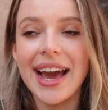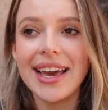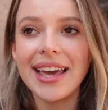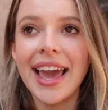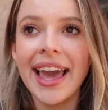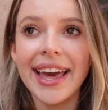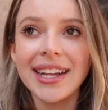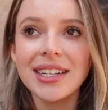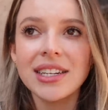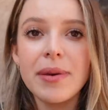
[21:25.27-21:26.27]
I
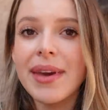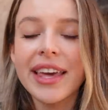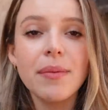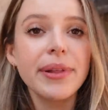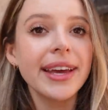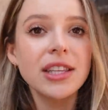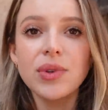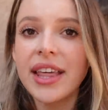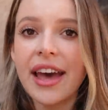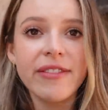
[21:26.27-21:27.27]
can't be making plans
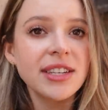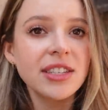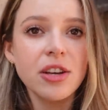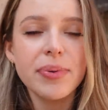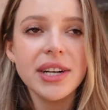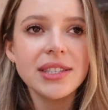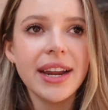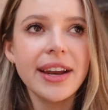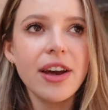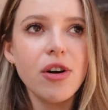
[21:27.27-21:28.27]
with every single person
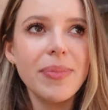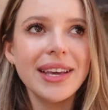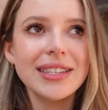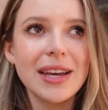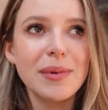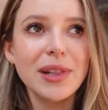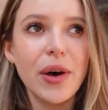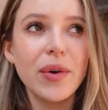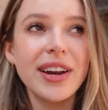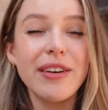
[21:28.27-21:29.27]
I know because I'm alone and